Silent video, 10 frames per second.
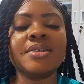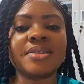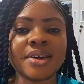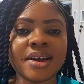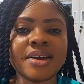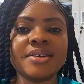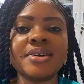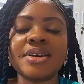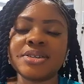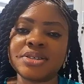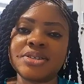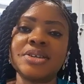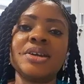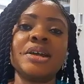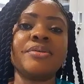then he's
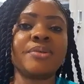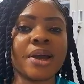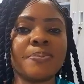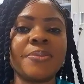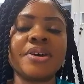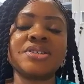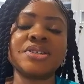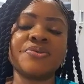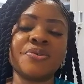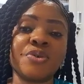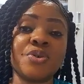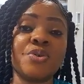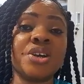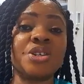the right person for you.